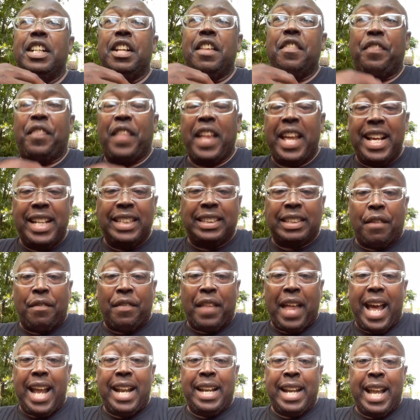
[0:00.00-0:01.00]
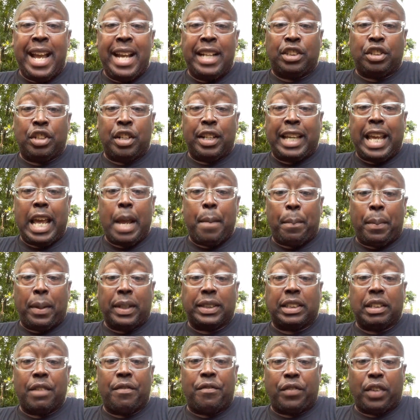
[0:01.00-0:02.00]
things of that nature to keep
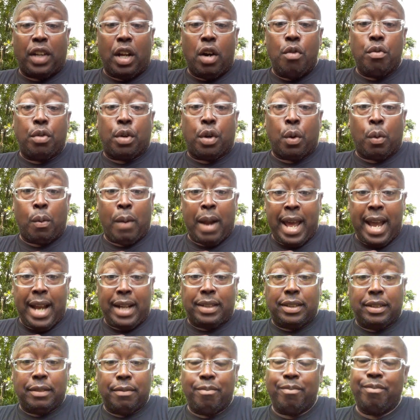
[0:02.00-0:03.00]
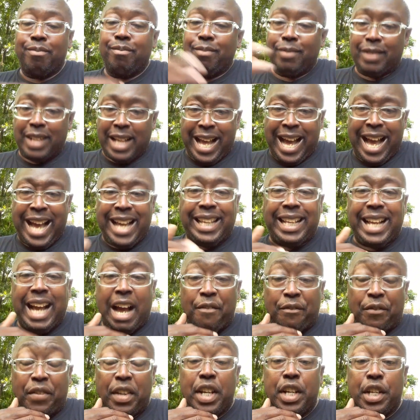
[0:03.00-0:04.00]
us afloat, correct? I
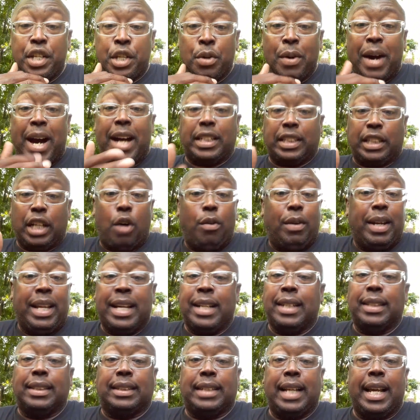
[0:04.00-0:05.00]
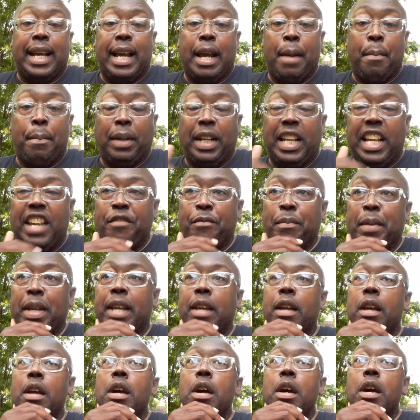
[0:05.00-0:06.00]
feel you. I totally understand. Believe me.
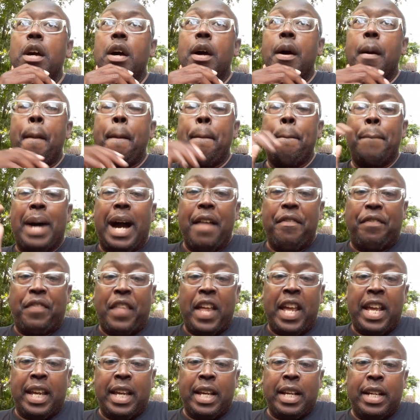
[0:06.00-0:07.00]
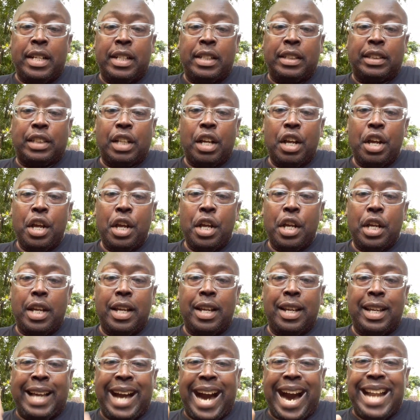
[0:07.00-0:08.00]
My thing is,
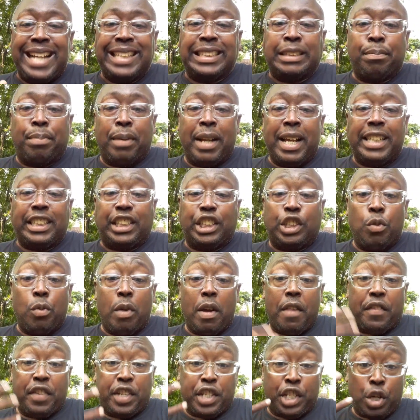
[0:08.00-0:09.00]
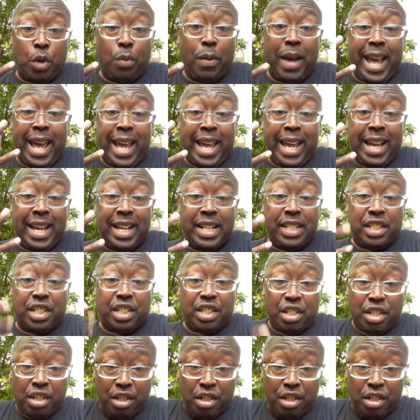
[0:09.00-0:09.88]
God has blessed you with 2 hands,